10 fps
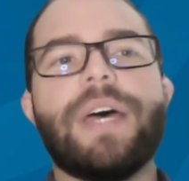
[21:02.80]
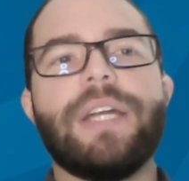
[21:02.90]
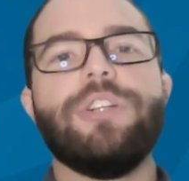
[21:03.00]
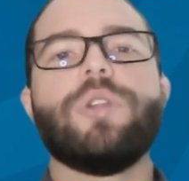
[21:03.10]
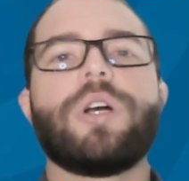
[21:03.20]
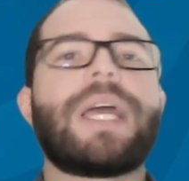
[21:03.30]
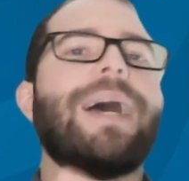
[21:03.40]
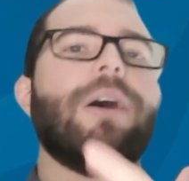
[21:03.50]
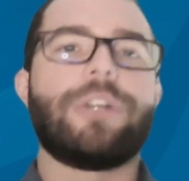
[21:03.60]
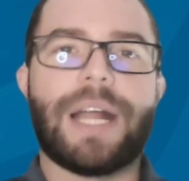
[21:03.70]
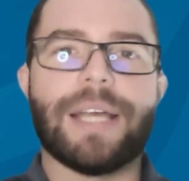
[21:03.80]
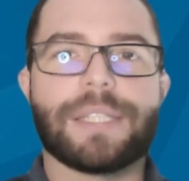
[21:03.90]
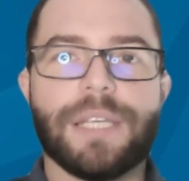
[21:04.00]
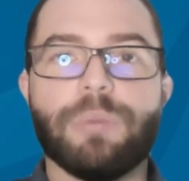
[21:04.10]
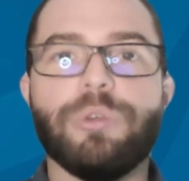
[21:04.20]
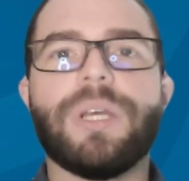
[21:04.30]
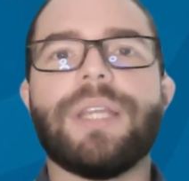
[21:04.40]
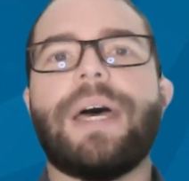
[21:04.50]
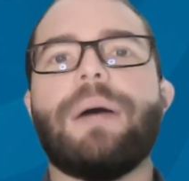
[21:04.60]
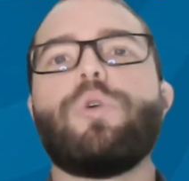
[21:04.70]
then you look at under SEM, you
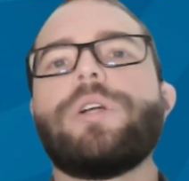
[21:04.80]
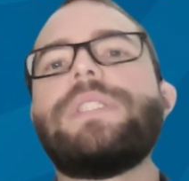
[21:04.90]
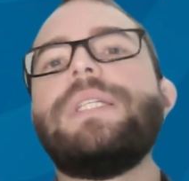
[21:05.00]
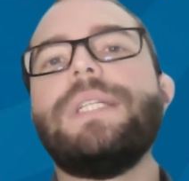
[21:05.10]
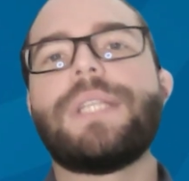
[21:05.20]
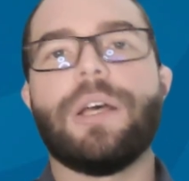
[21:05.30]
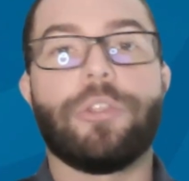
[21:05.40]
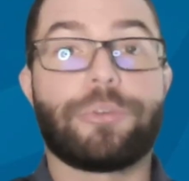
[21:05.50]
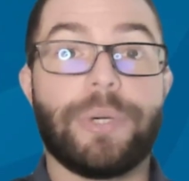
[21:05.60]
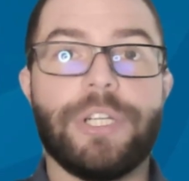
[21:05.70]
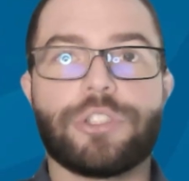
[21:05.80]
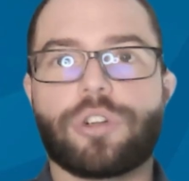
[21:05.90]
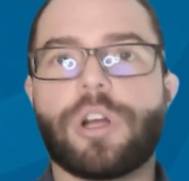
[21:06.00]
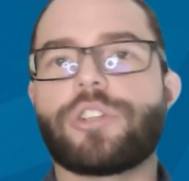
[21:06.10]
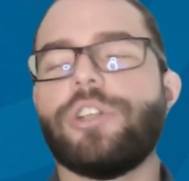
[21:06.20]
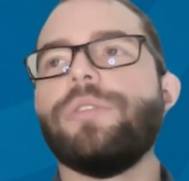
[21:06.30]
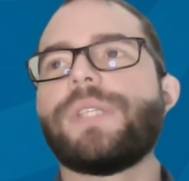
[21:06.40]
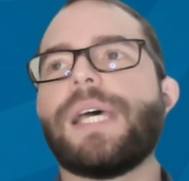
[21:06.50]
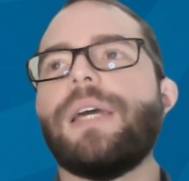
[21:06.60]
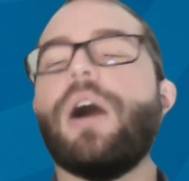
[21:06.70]
get that more detailed 3D structure and you
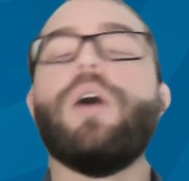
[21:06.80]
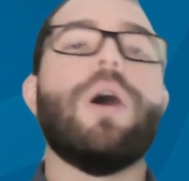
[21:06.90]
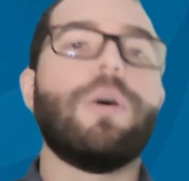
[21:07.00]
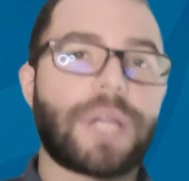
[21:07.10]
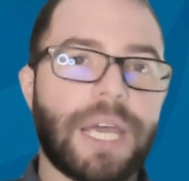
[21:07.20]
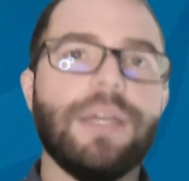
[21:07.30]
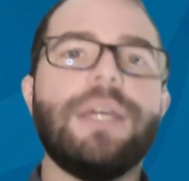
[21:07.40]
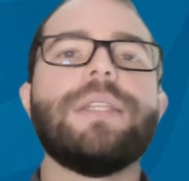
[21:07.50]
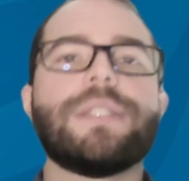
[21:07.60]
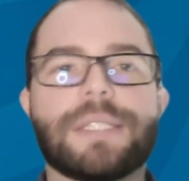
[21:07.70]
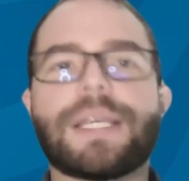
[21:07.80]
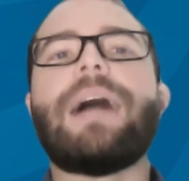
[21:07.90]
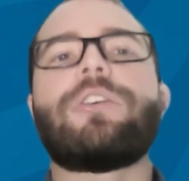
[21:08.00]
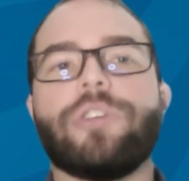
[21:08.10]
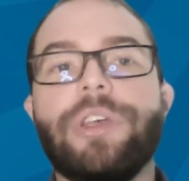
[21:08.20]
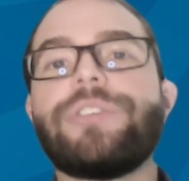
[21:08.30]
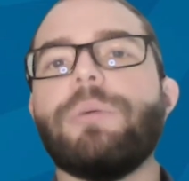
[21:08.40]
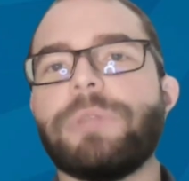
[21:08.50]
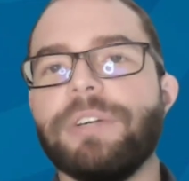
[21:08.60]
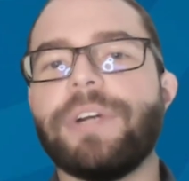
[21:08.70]
say, oh, okay, this is actually
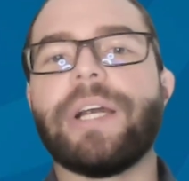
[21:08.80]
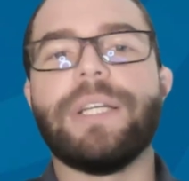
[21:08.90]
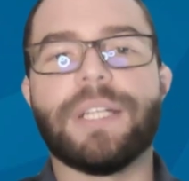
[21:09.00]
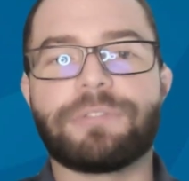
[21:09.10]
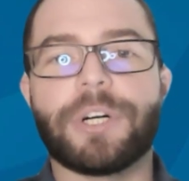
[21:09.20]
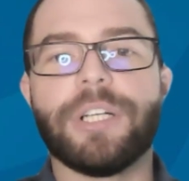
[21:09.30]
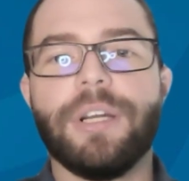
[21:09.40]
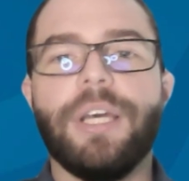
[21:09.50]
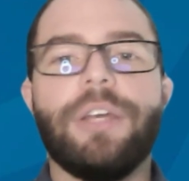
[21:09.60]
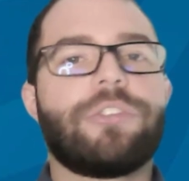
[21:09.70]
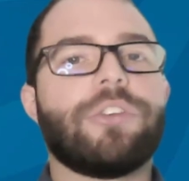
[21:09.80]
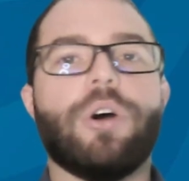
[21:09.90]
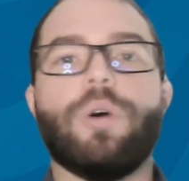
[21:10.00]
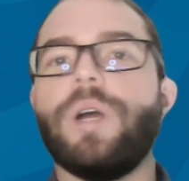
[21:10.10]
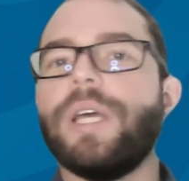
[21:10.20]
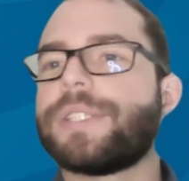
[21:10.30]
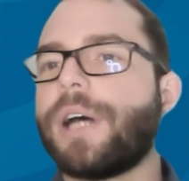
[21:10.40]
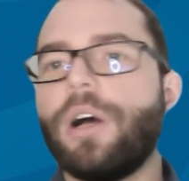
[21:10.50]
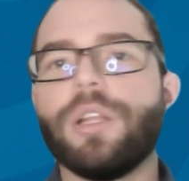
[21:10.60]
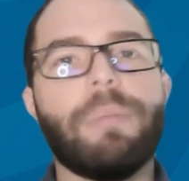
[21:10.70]
something very different. So it's
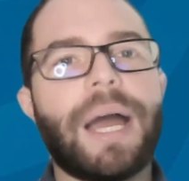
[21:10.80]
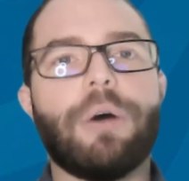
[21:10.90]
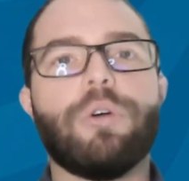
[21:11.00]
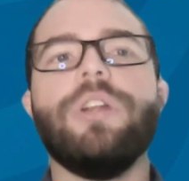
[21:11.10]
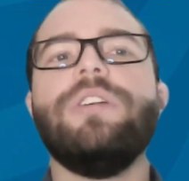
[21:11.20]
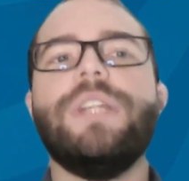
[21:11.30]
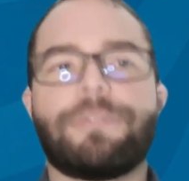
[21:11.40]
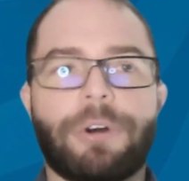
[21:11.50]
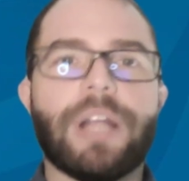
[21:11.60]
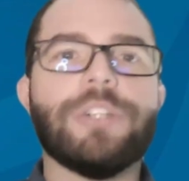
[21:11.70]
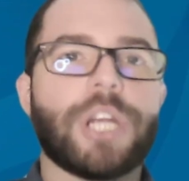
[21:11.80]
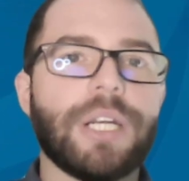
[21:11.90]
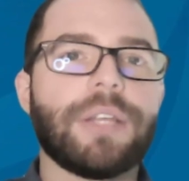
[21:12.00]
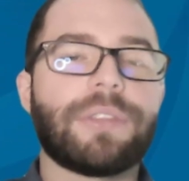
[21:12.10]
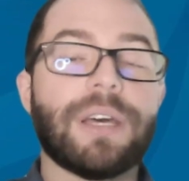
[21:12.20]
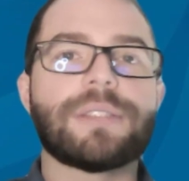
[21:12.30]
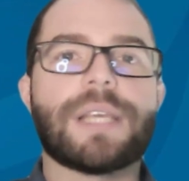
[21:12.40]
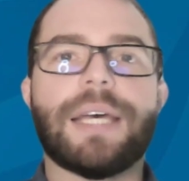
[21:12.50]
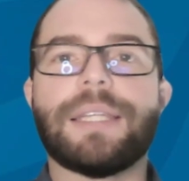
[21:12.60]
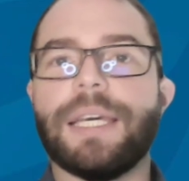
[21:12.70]
all about differentiating things
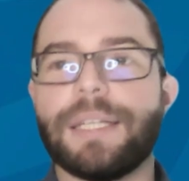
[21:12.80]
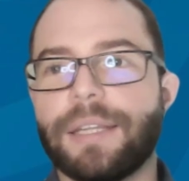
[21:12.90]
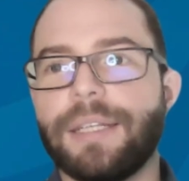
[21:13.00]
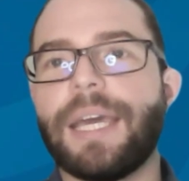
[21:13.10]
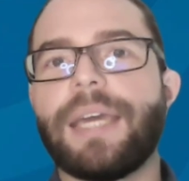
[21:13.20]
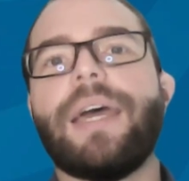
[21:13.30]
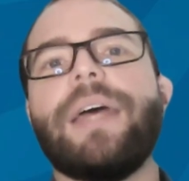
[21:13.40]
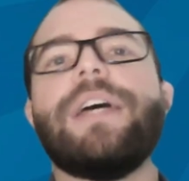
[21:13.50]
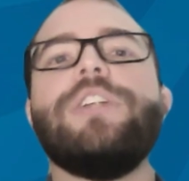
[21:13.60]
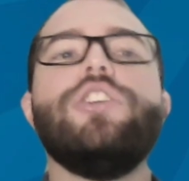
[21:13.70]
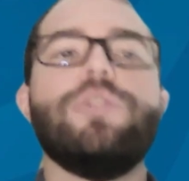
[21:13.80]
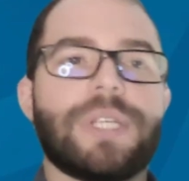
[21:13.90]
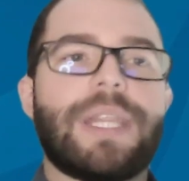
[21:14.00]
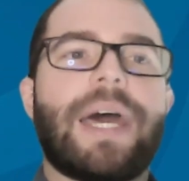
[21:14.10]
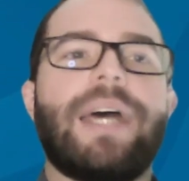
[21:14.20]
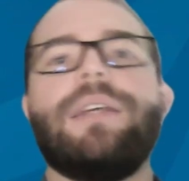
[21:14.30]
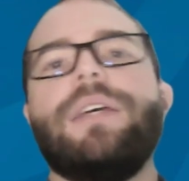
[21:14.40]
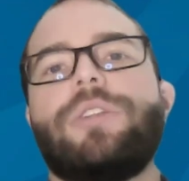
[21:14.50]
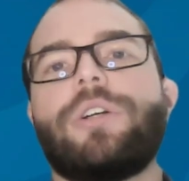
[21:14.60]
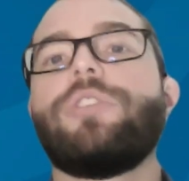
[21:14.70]
at the end of the day, and then using that
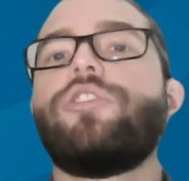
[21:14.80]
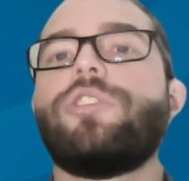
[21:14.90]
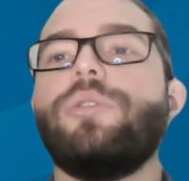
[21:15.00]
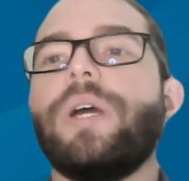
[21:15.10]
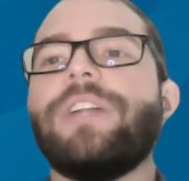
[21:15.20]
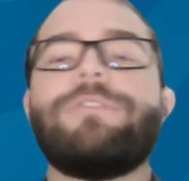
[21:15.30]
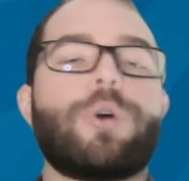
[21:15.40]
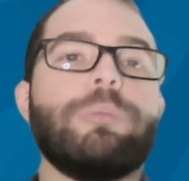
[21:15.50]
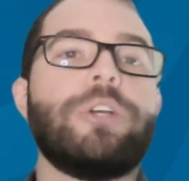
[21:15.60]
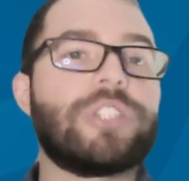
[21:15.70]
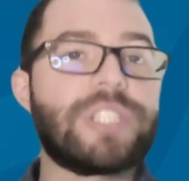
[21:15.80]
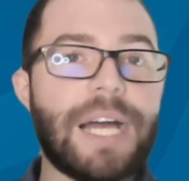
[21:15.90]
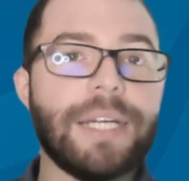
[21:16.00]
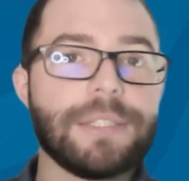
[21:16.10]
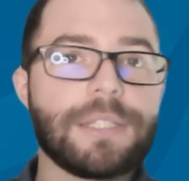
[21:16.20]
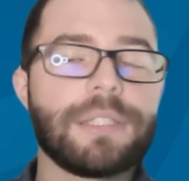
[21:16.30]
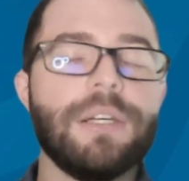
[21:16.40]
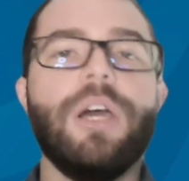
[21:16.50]
either to inform your science